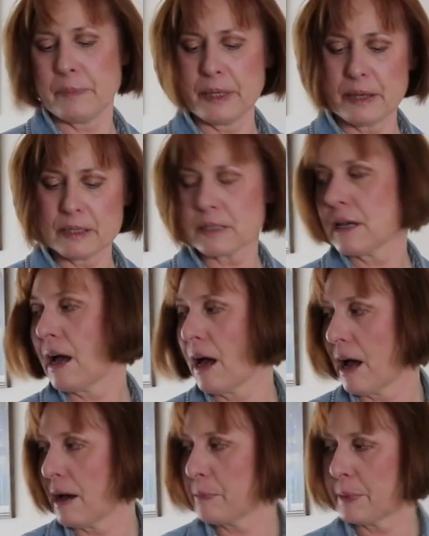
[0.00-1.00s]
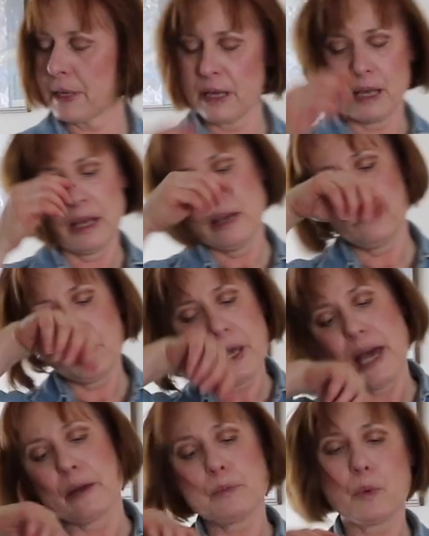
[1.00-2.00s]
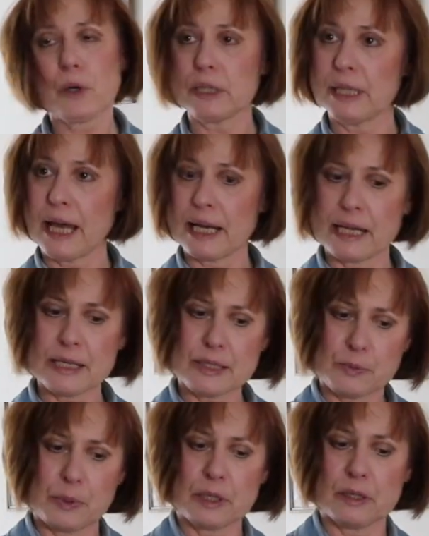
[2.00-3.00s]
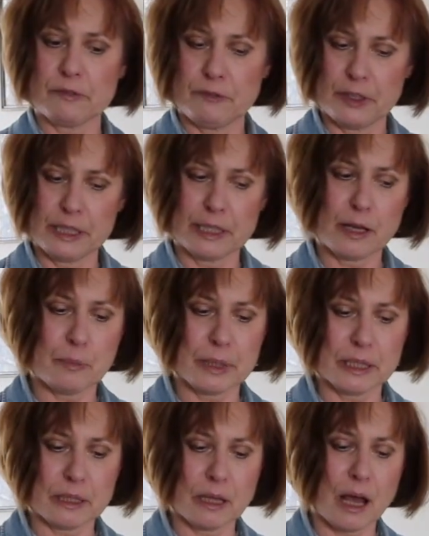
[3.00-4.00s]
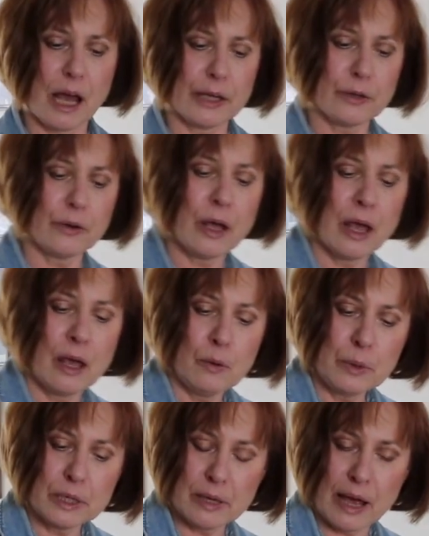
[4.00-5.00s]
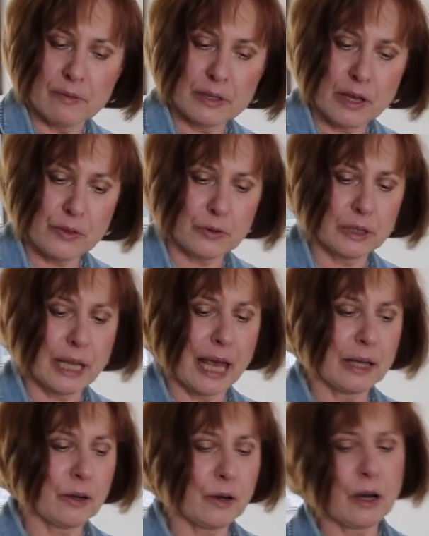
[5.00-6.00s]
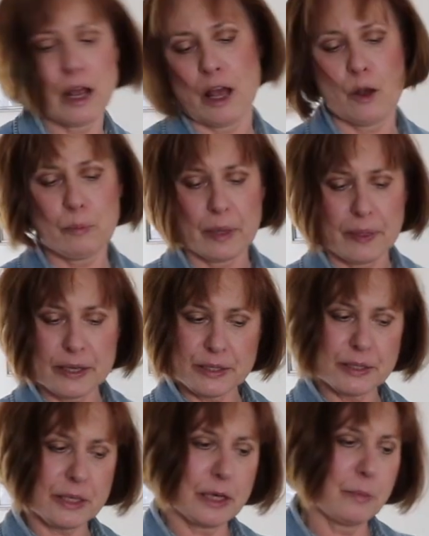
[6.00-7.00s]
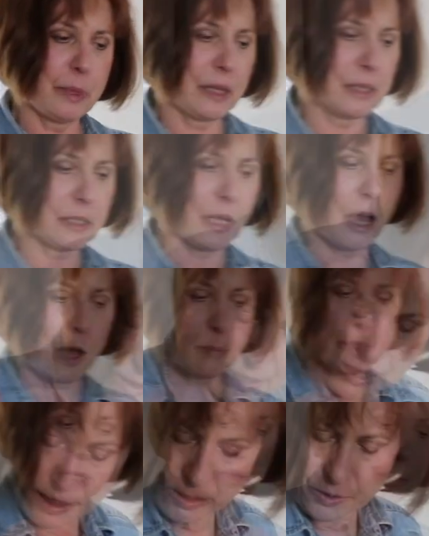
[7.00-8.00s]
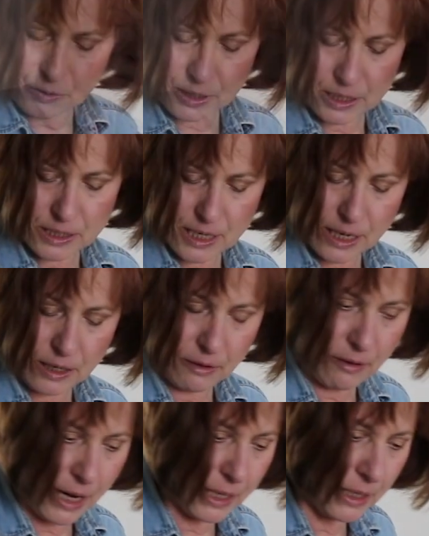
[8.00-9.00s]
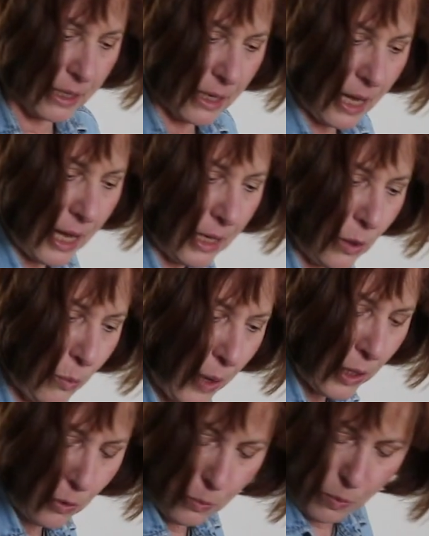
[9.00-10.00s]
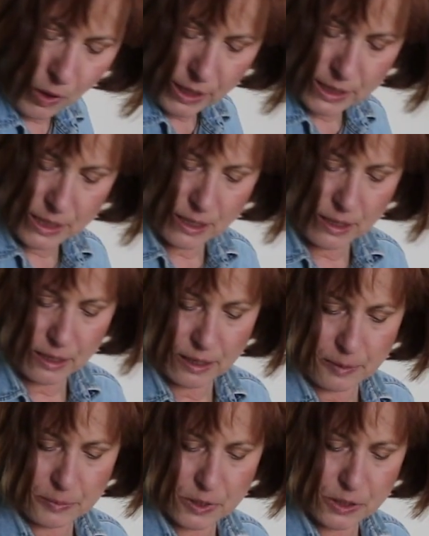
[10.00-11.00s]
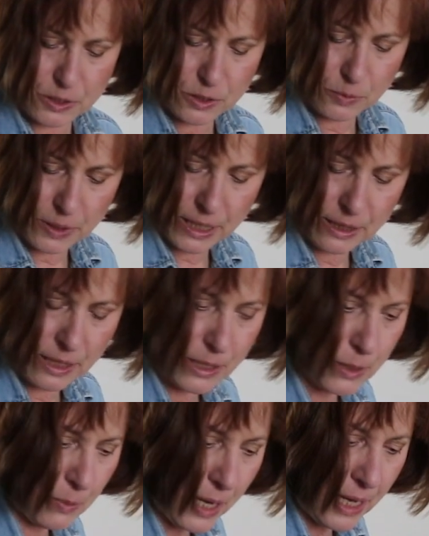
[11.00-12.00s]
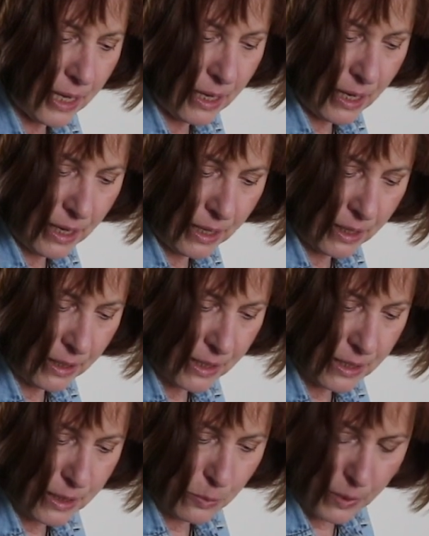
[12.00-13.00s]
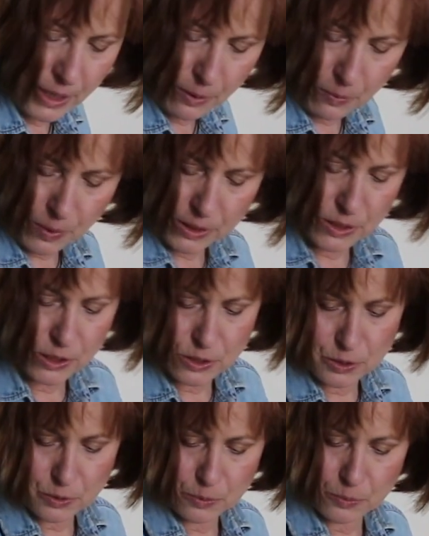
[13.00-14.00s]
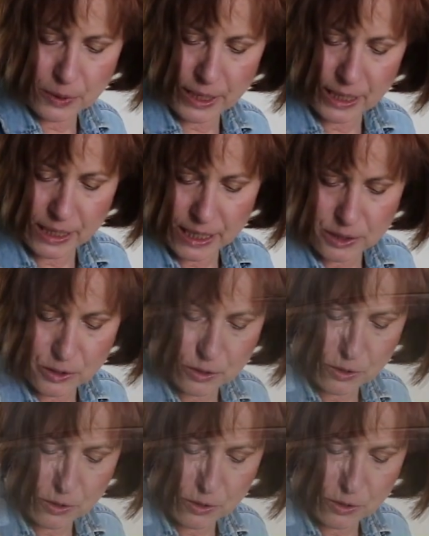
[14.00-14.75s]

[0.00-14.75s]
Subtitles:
be the top. If we had more lettuce, we could fill it up a little higher. We could have another layer, but this is going to be the top, and you can decorate it any way you want. I'm just doing it this way. This is what I want to do, what I like to